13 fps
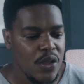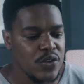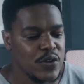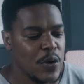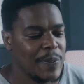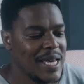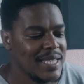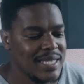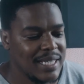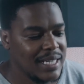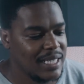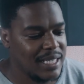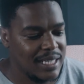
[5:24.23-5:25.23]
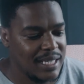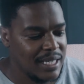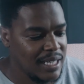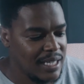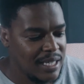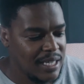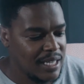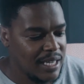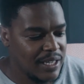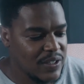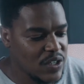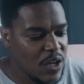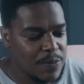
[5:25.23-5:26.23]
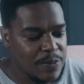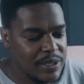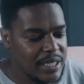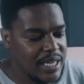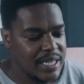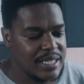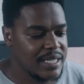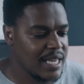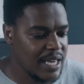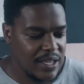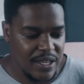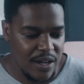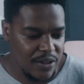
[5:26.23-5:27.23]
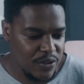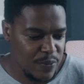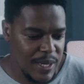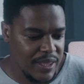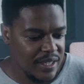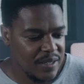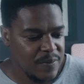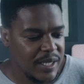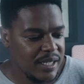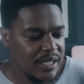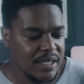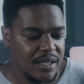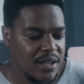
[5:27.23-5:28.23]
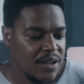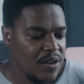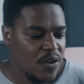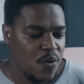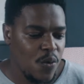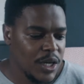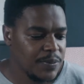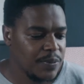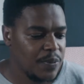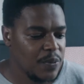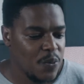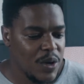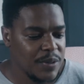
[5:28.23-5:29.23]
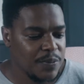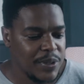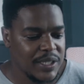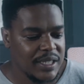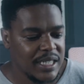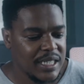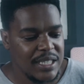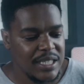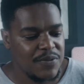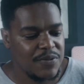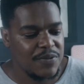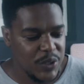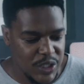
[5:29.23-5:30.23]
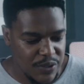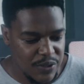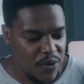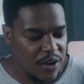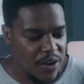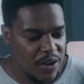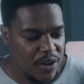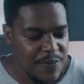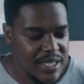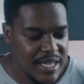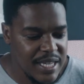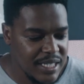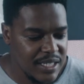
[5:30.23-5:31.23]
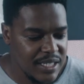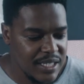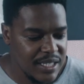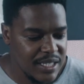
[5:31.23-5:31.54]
So basically, an example is, they say, yeah, you make 3 million, 1.3, which is 45%,